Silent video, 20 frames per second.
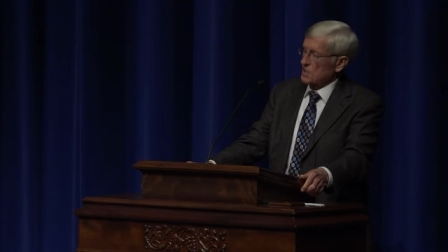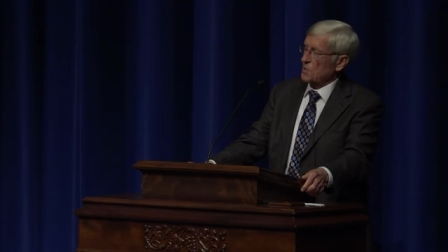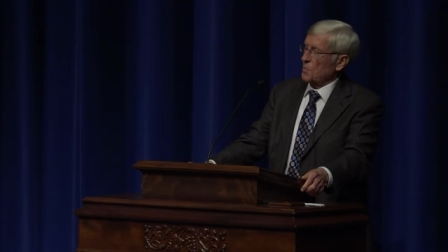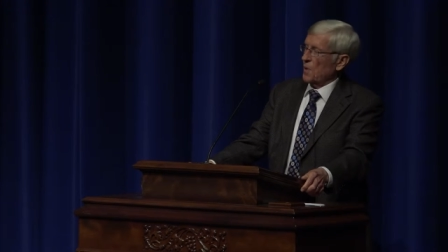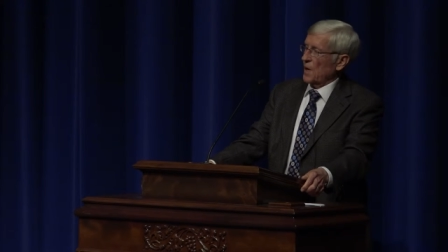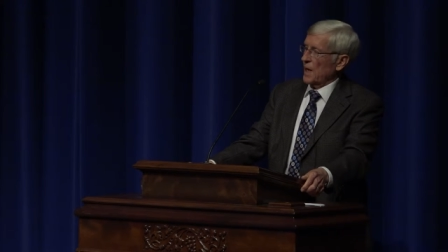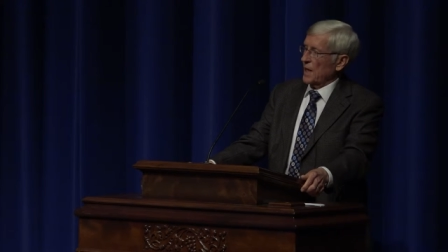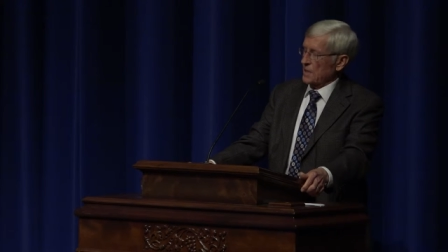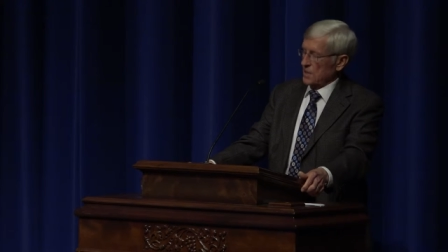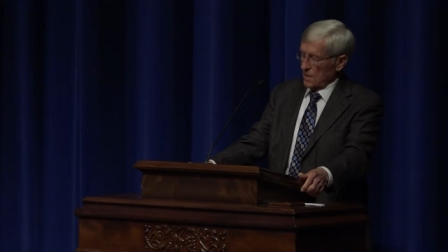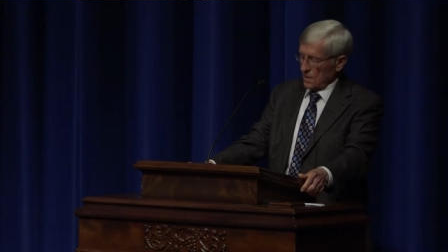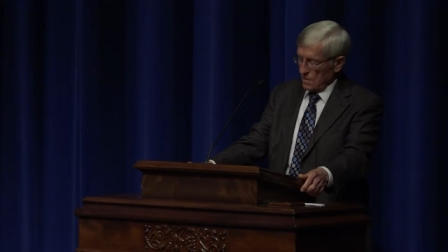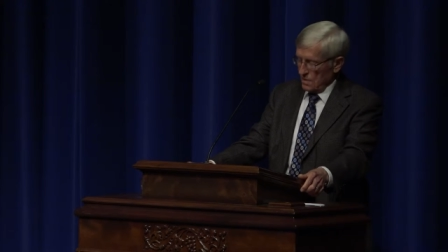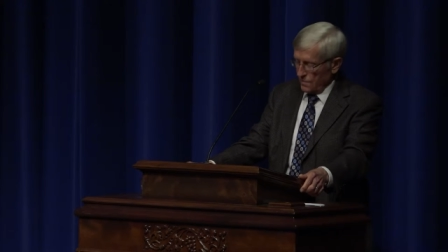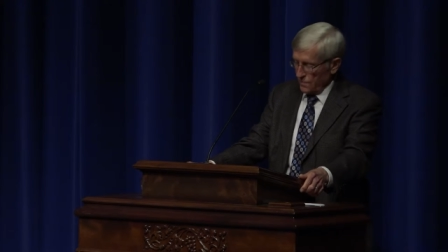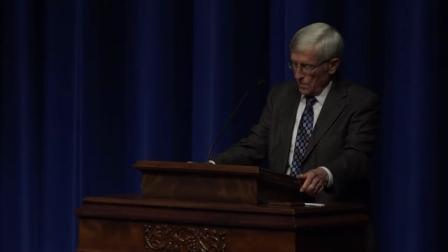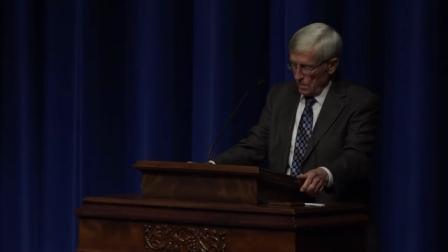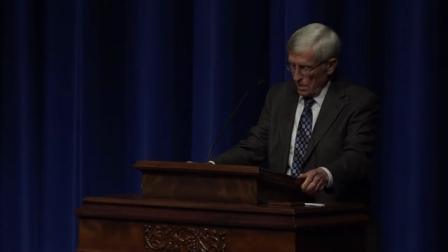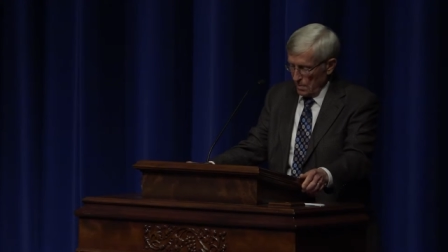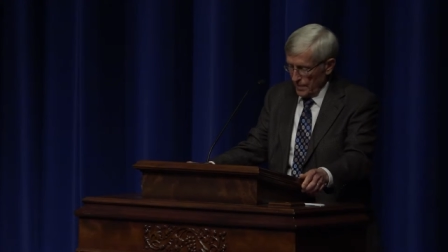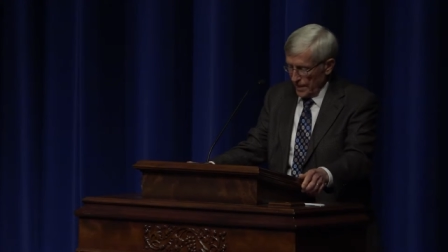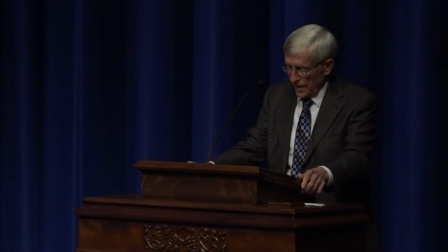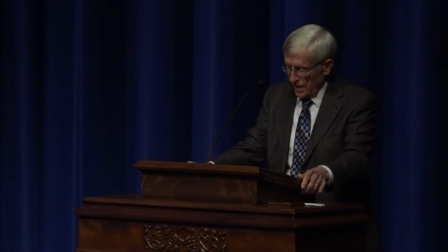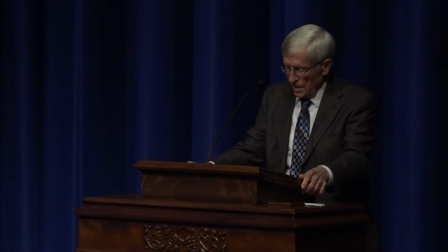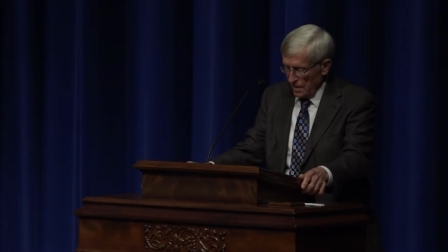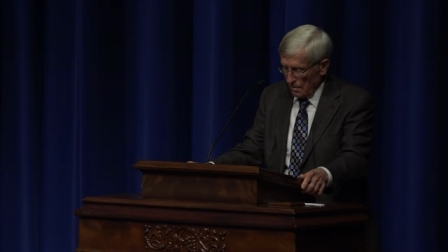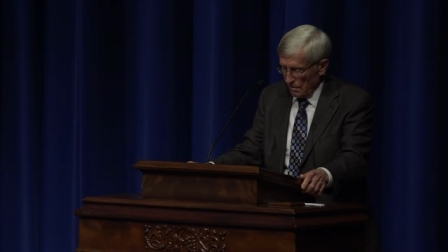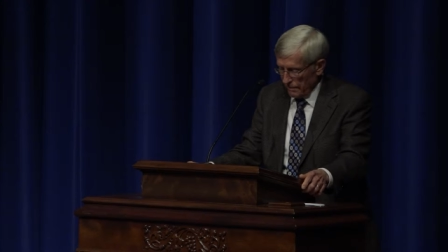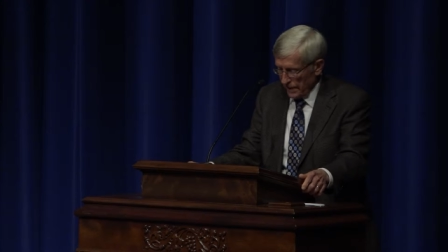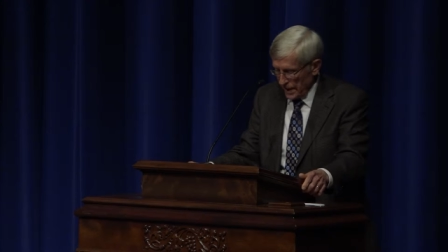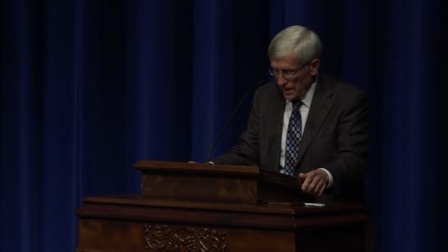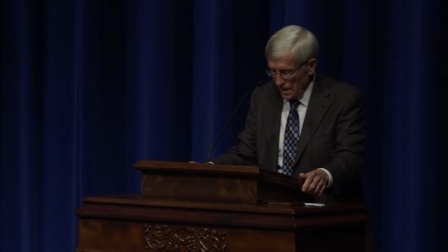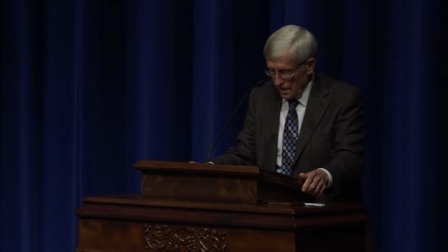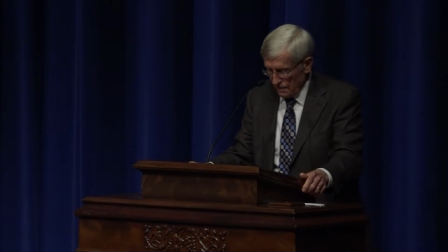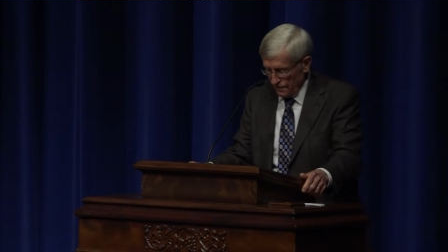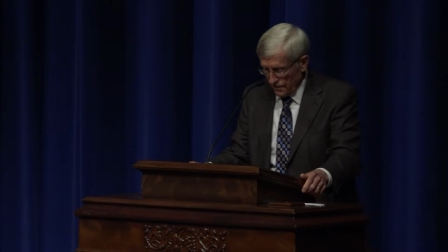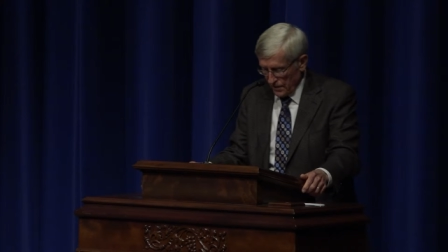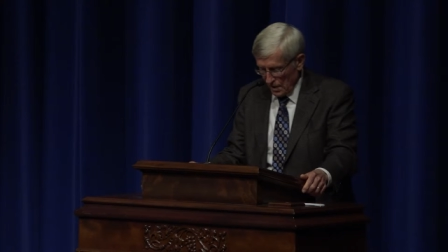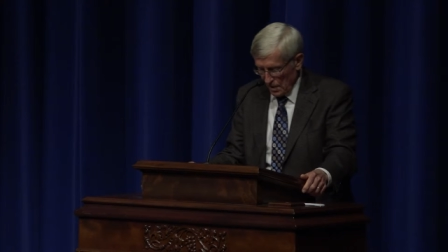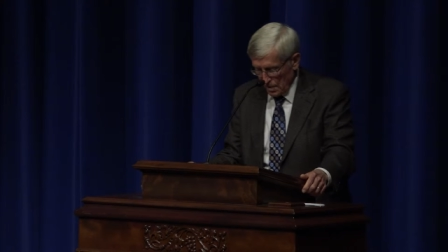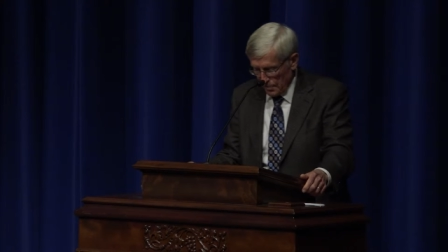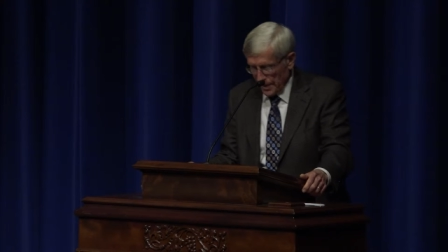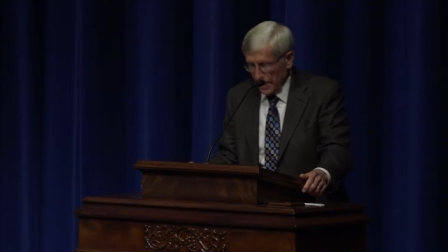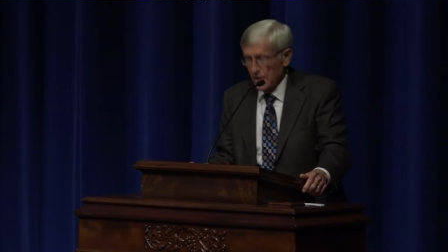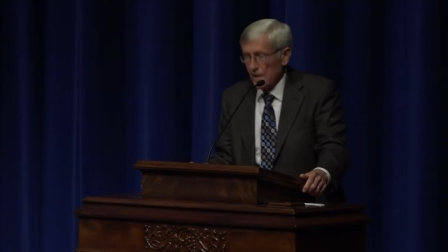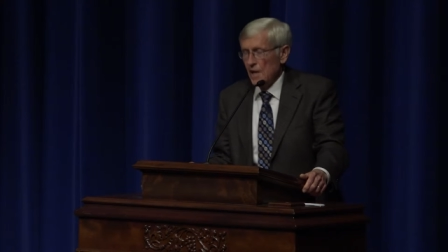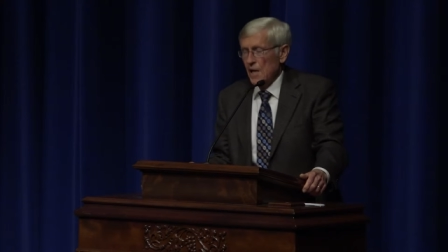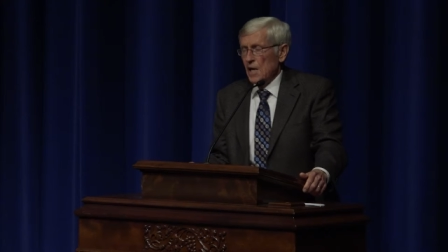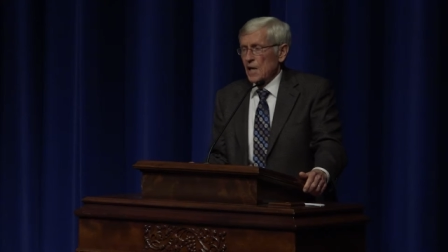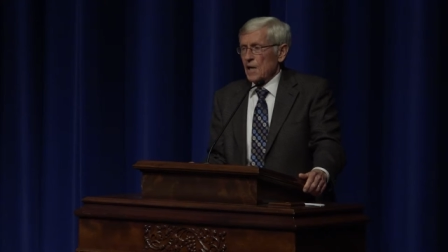it's practical farming, innovative farming.